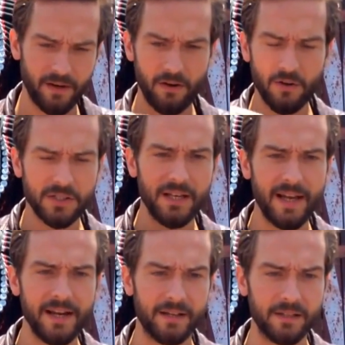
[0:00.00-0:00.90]
There are lots of
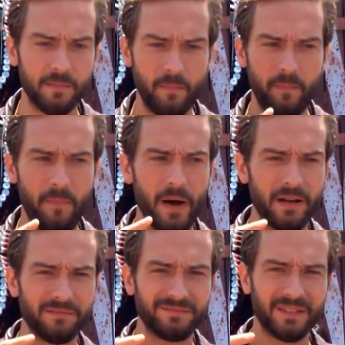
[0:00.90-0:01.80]
layers, but
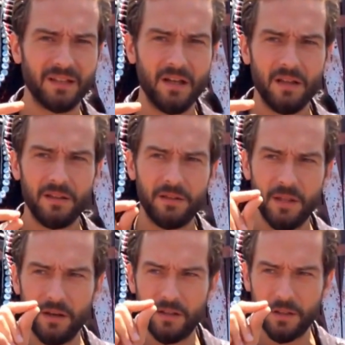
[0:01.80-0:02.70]

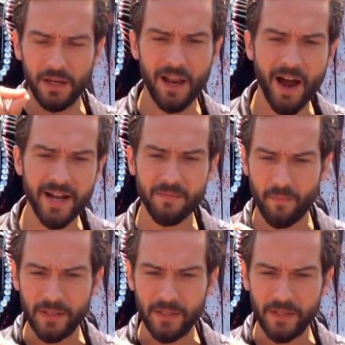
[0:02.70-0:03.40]
the line